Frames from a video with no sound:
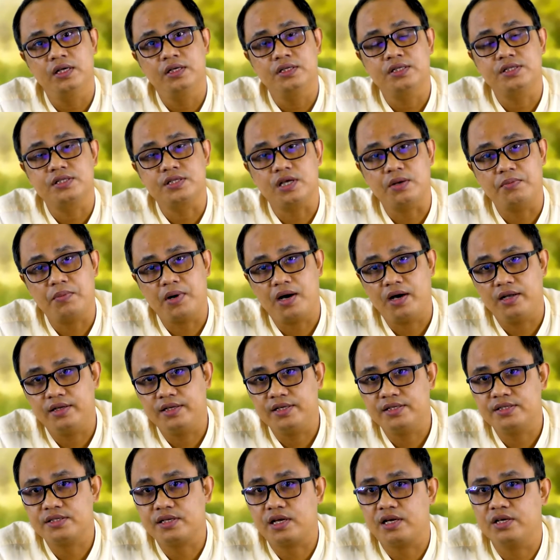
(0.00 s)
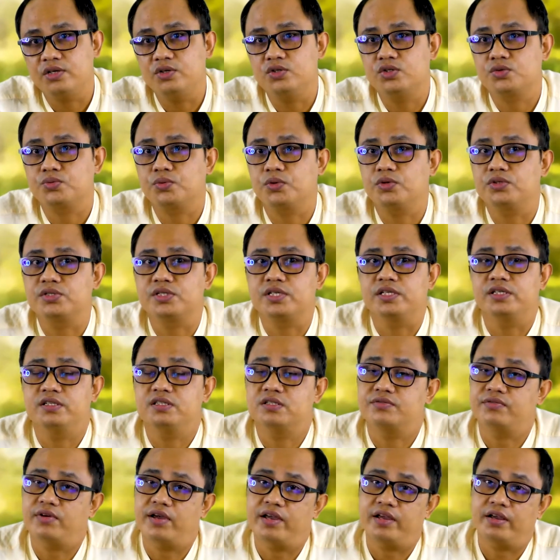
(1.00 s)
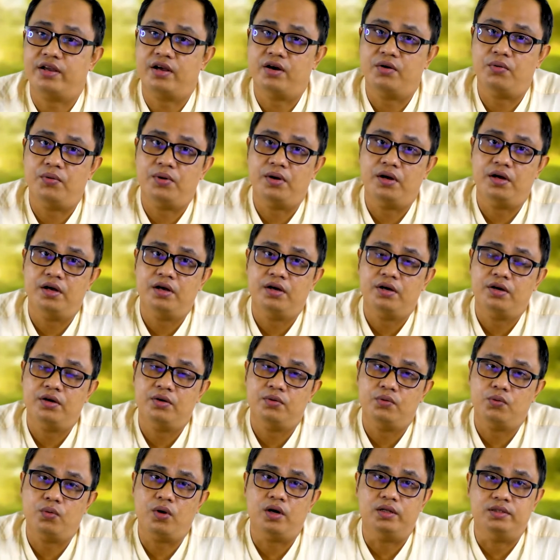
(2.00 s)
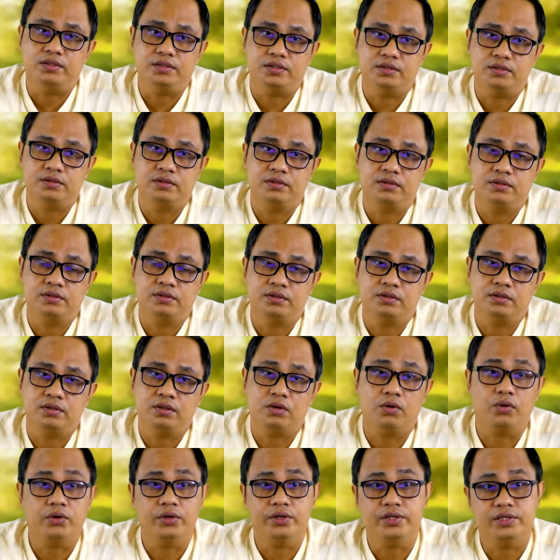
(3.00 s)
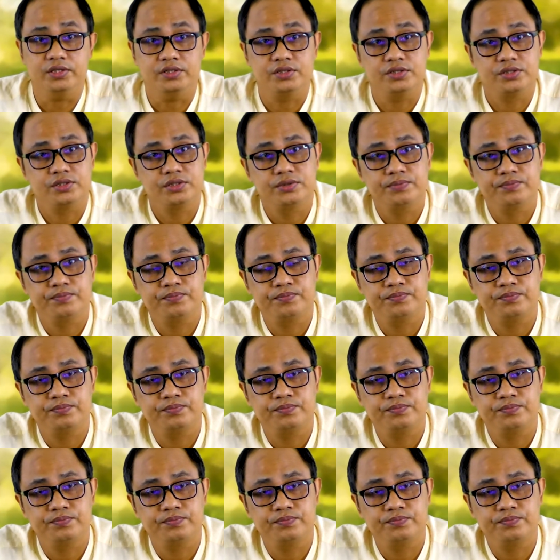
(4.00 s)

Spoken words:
some others are used for satisfying our wants or needs.